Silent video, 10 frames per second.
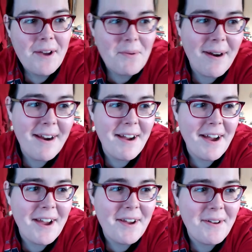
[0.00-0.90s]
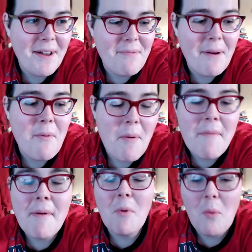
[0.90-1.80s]
where I
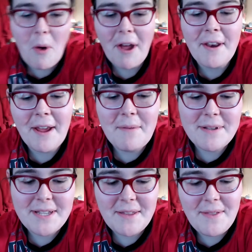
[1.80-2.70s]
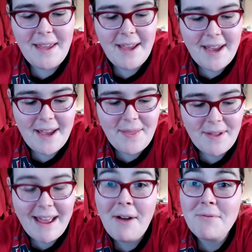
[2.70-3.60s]
remember one. I was at
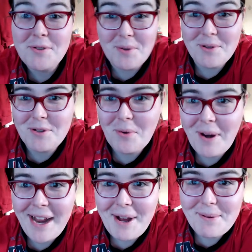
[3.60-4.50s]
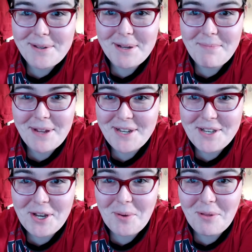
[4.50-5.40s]
the council sorting out something to
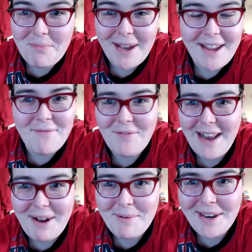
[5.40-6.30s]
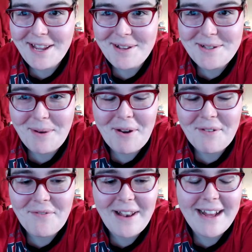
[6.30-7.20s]
do with my flat when I used to own a
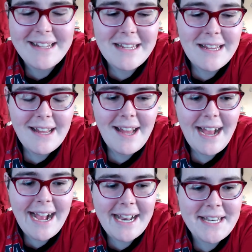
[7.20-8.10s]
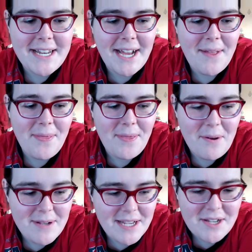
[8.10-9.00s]
flat, and
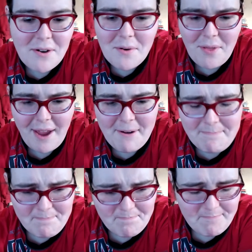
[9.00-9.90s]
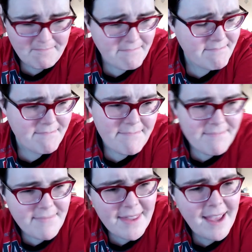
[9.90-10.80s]
there was this girl there,
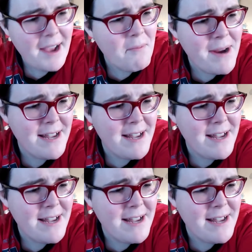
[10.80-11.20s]
and we